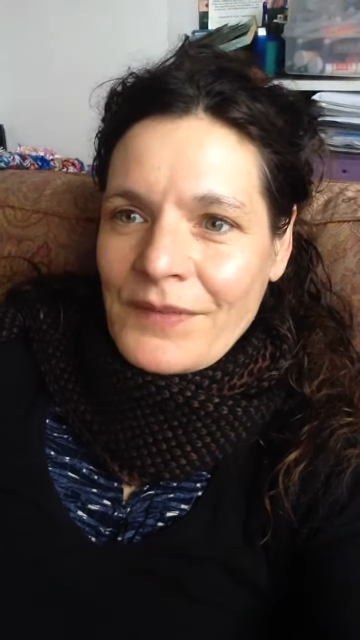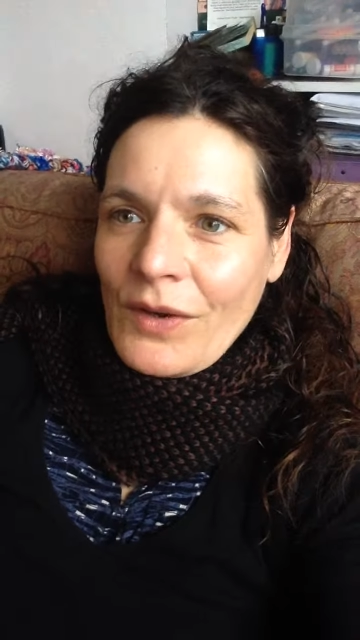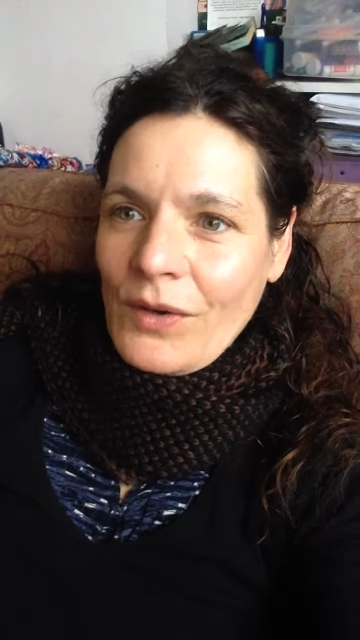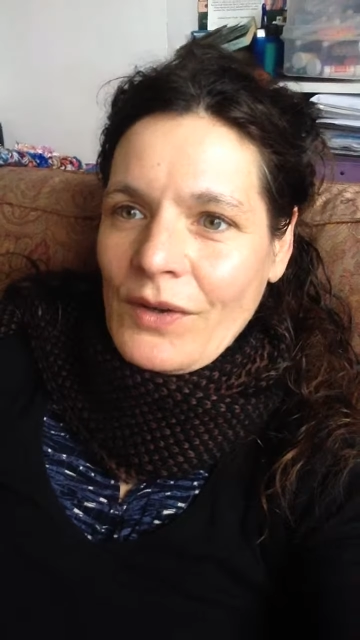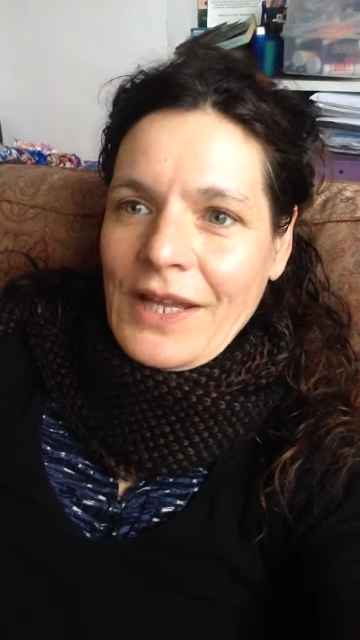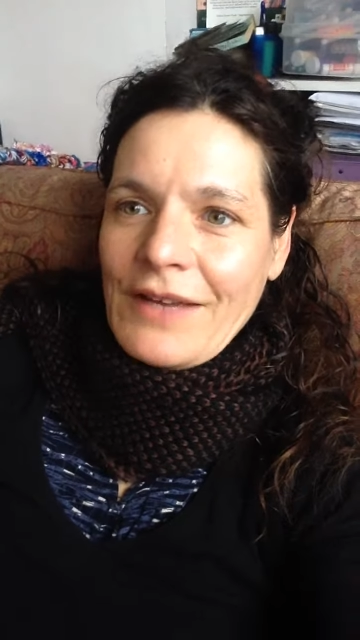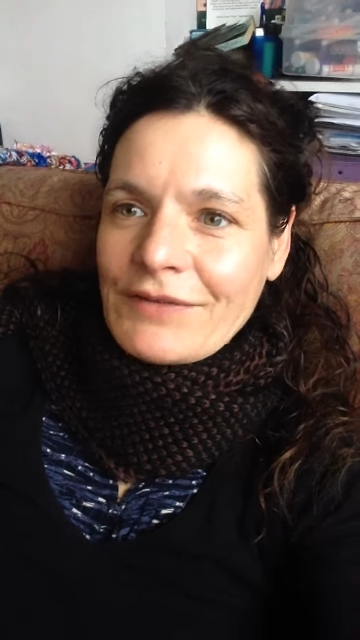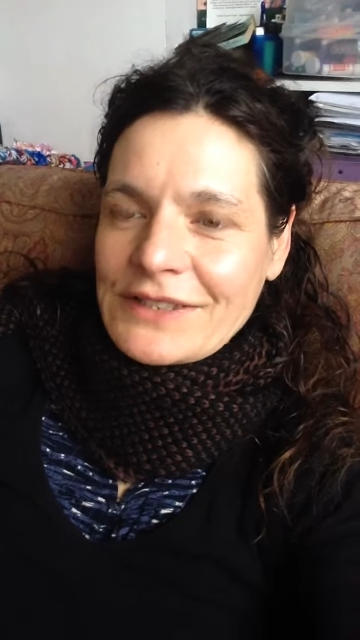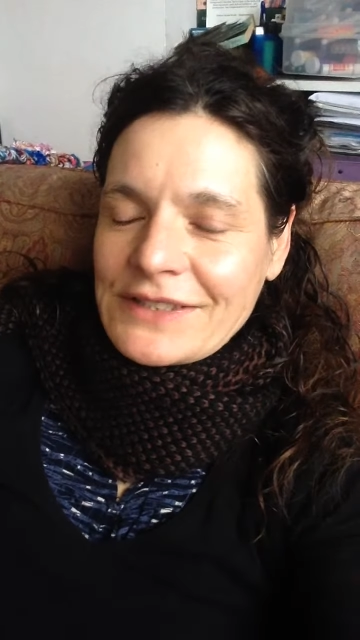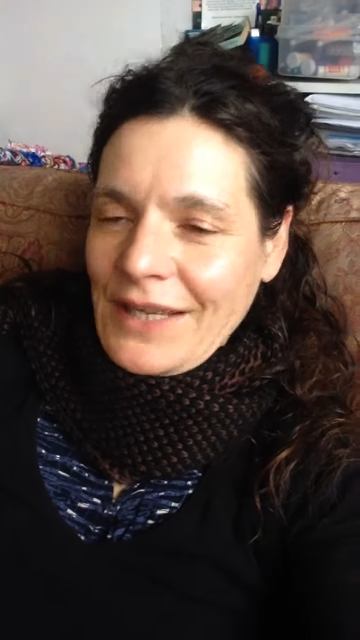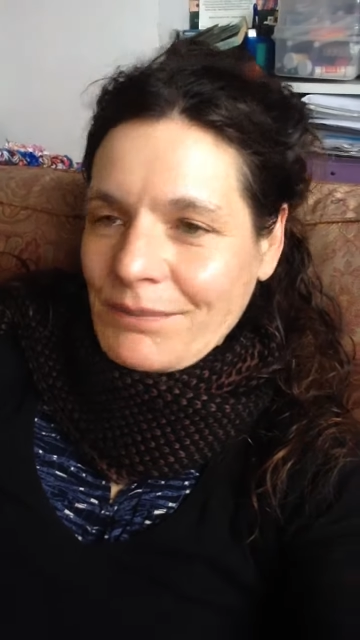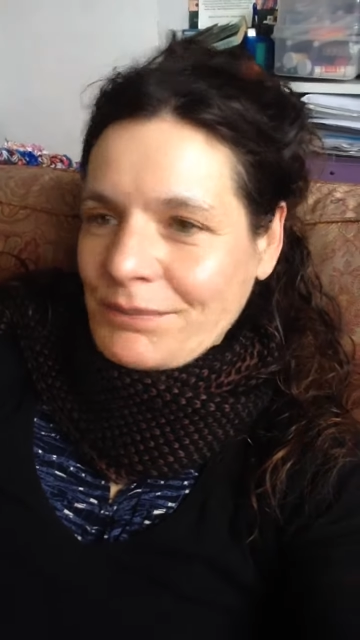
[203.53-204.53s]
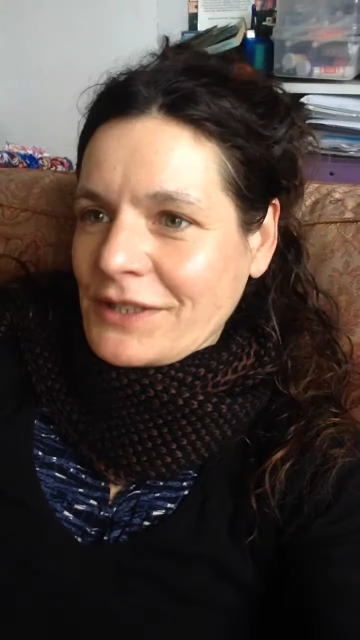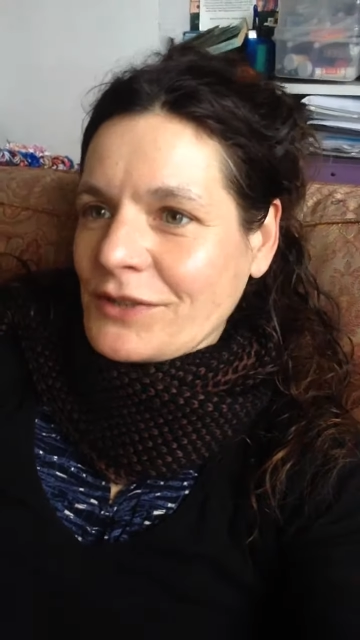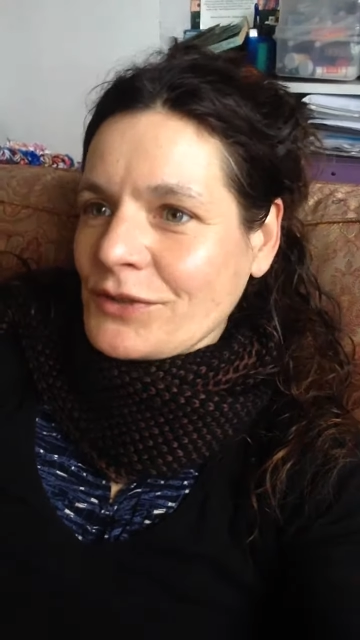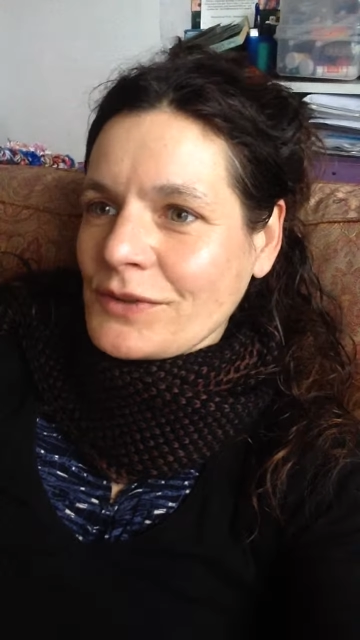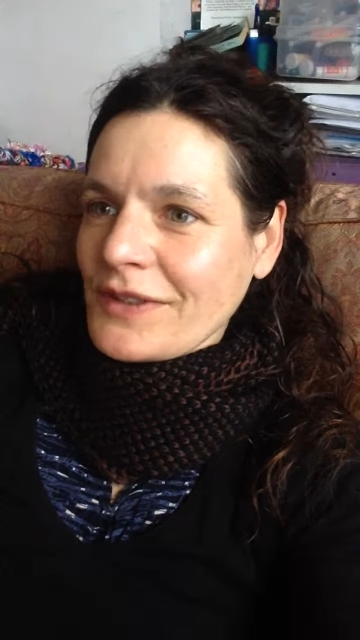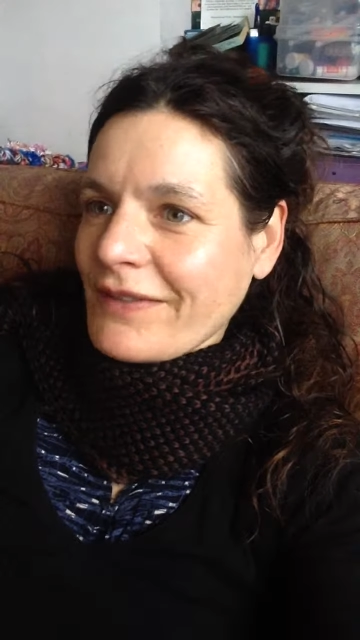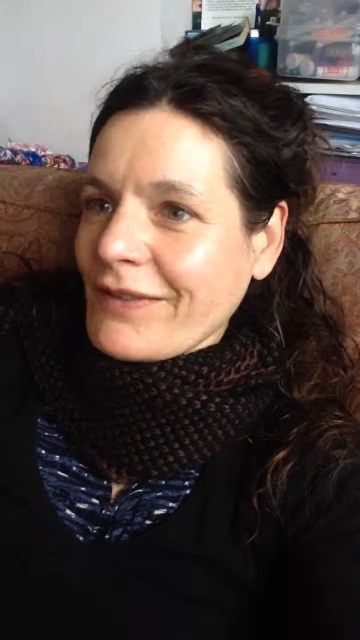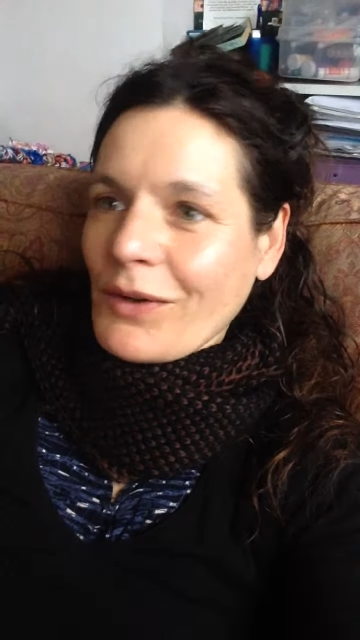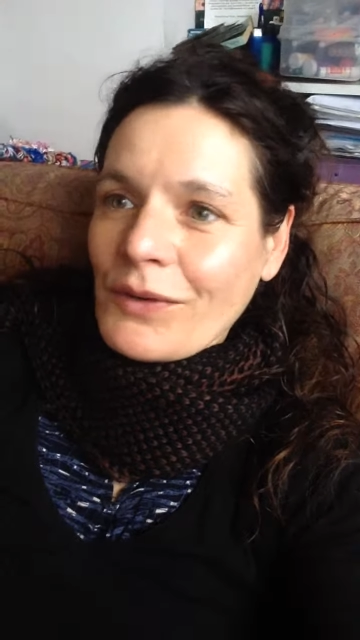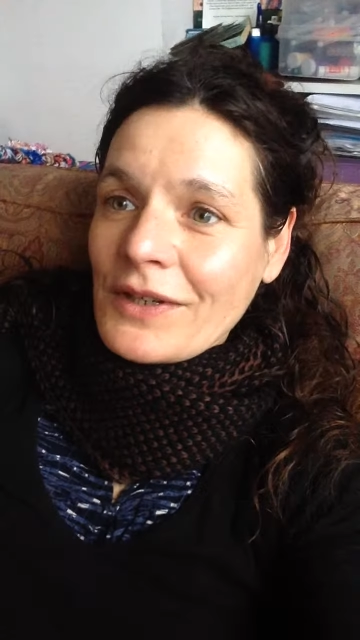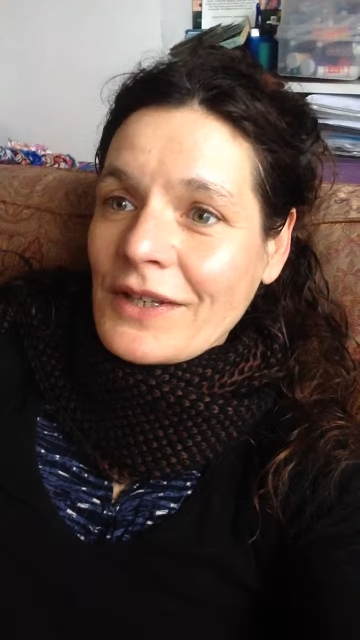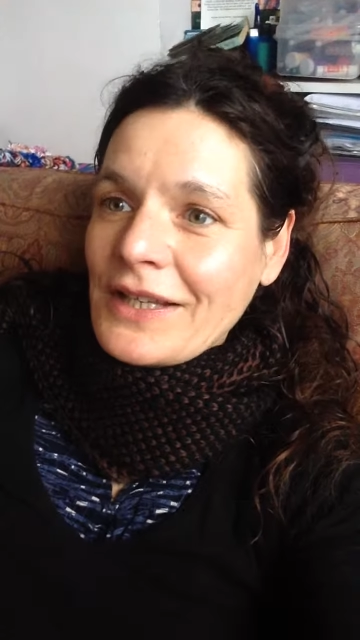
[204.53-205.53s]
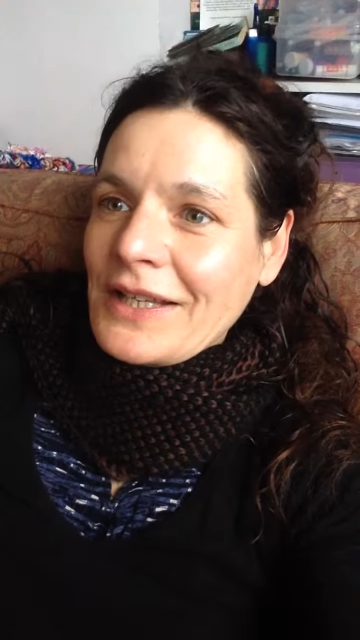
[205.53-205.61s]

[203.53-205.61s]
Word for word: all have adapted to. So,